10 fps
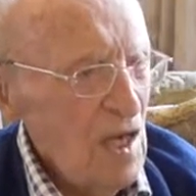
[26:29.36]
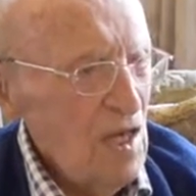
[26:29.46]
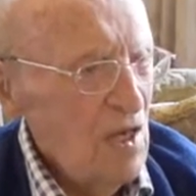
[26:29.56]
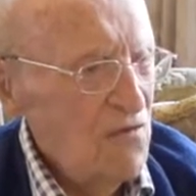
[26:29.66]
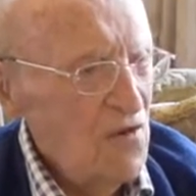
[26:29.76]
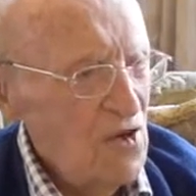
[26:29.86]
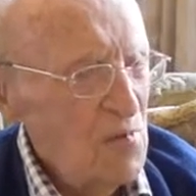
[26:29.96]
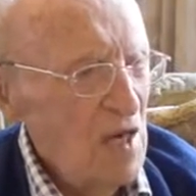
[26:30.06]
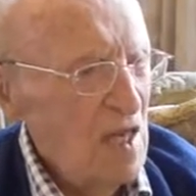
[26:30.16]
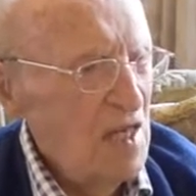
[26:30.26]
The first
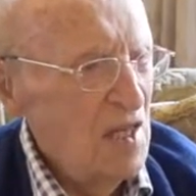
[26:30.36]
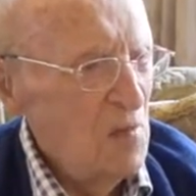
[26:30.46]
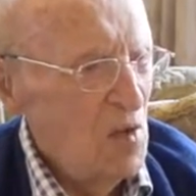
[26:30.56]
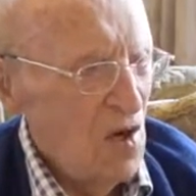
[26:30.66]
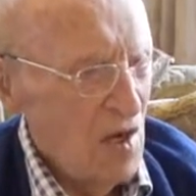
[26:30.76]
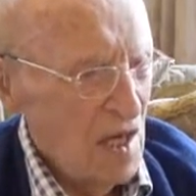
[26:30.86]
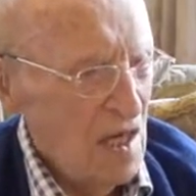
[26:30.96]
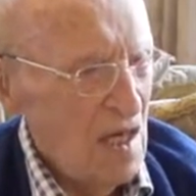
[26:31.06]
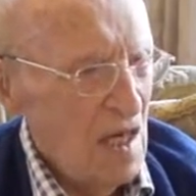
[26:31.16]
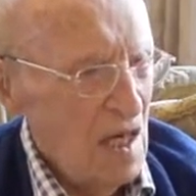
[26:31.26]
meal in the
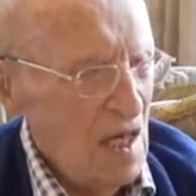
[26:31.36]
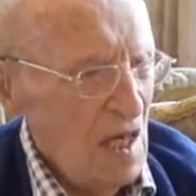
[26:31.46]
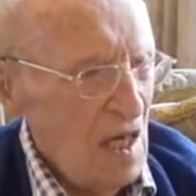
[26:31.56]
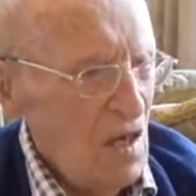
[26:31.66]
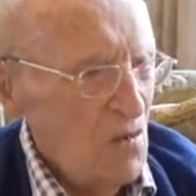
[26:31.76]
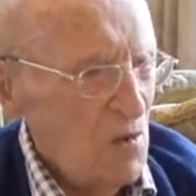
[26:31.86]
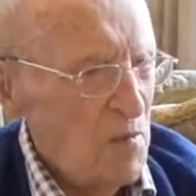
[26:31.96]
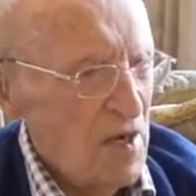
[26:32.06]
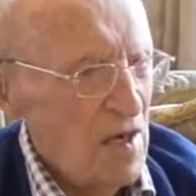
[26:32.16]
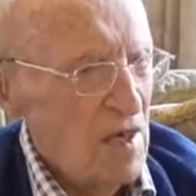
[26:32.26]
morning would
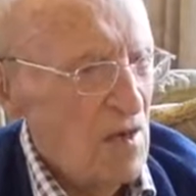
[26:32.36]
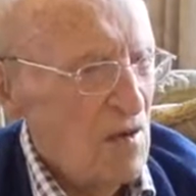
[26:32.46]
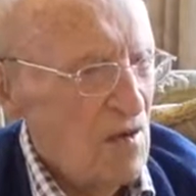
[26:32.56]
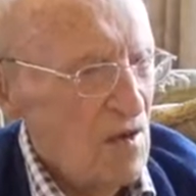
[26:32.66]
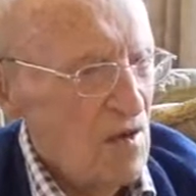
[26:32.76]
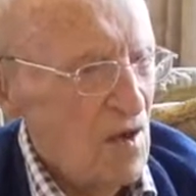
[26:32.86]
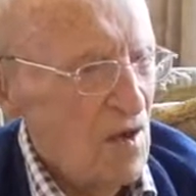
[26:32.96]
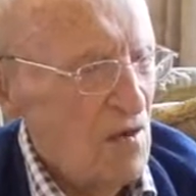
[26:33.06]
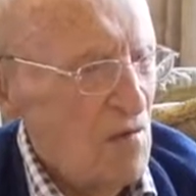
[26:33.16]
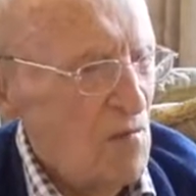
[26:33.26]
be
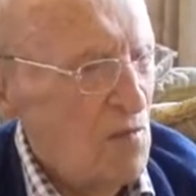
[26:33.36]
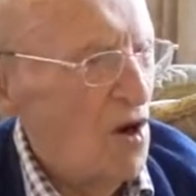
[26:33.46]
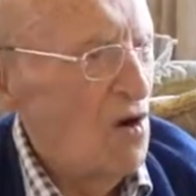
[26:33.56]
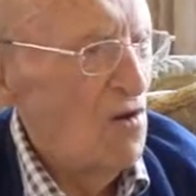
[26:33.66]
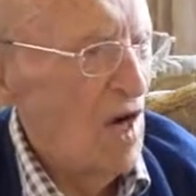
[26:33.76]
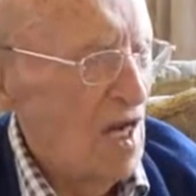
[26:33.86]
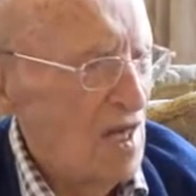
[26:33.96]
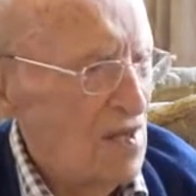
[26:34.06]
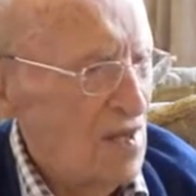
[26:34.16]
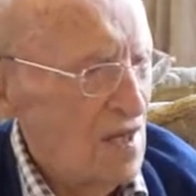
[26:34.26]
uh, boiled
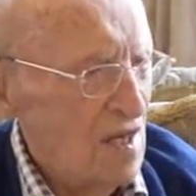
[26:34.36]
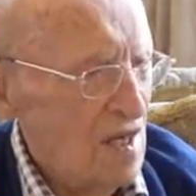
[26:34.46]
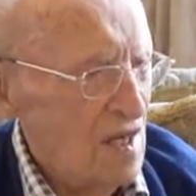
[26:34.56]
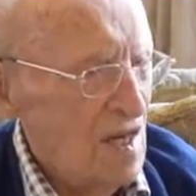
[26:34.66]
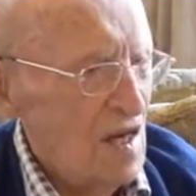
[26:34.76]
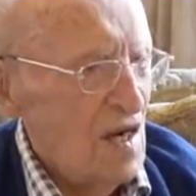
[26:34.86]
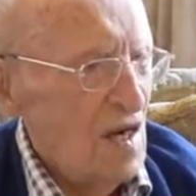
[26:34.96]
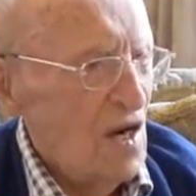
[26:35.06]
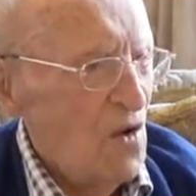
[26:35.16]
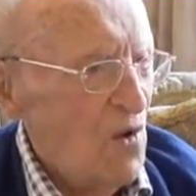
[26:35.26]
rice
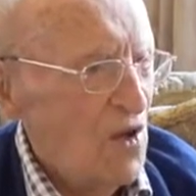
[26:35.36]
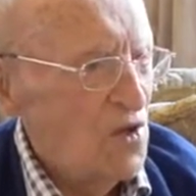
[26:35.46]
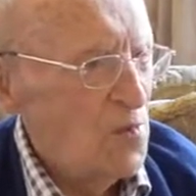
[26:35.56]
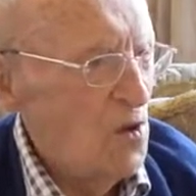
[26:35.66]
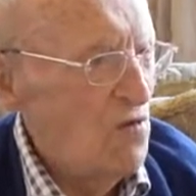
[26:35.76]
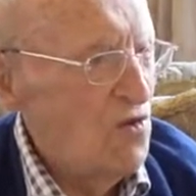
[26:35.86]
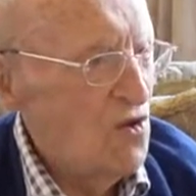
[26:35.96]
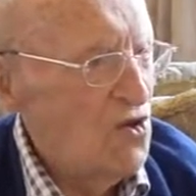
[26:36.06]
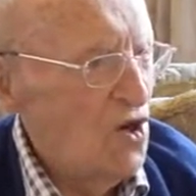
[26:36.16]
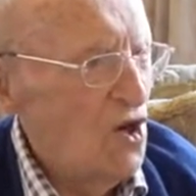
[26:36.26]
with a spoonful
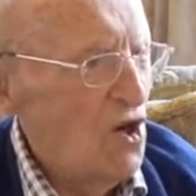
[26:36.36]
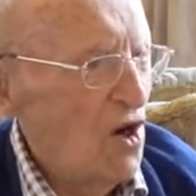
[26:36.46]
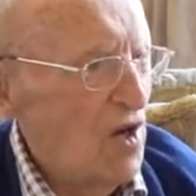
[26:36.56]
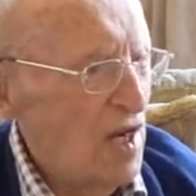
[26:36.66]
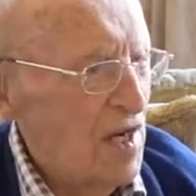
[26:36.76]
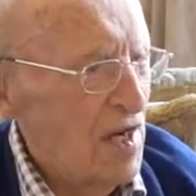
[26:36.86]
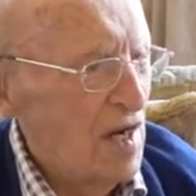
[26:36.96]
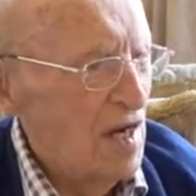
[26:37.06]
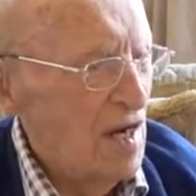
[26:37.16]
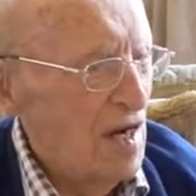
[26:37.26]
of sugar on it.
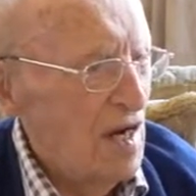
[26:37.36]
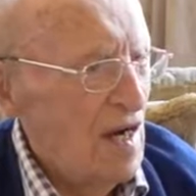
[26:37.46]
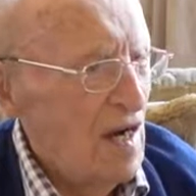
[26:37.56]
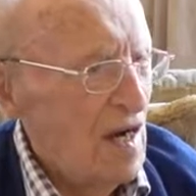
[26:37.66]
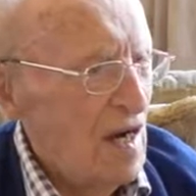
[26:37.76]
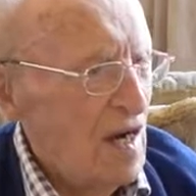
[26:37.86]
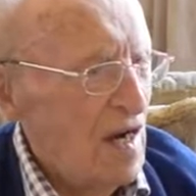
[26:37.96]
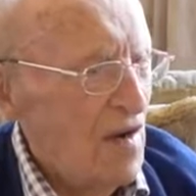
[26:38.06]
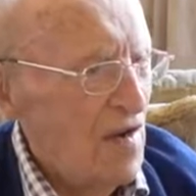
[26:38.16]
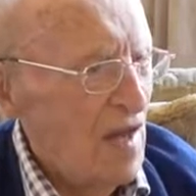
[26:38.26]

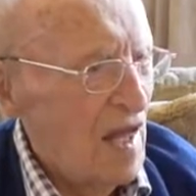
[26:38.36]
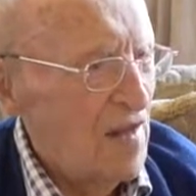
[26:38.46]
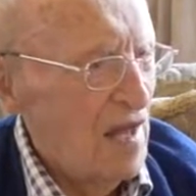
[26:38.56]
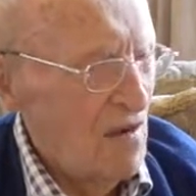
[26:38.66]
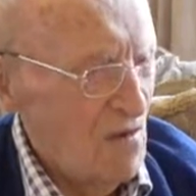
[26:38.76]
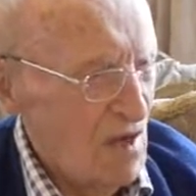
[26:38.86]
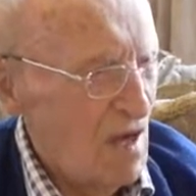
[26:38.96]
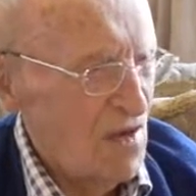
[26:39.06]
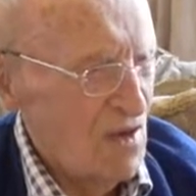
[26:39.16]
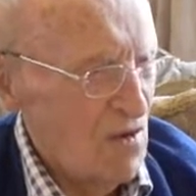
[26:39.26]
And that, that
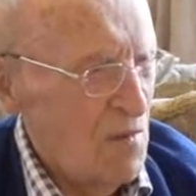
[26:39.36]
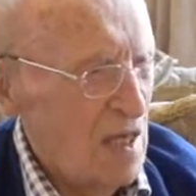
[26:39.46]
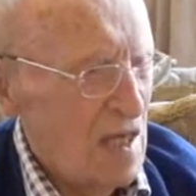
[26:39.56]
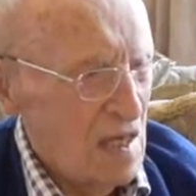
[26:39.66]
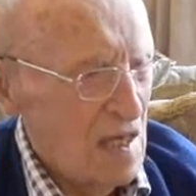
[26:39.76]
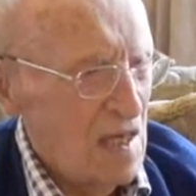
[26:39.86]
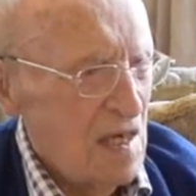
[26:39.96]
was a meal.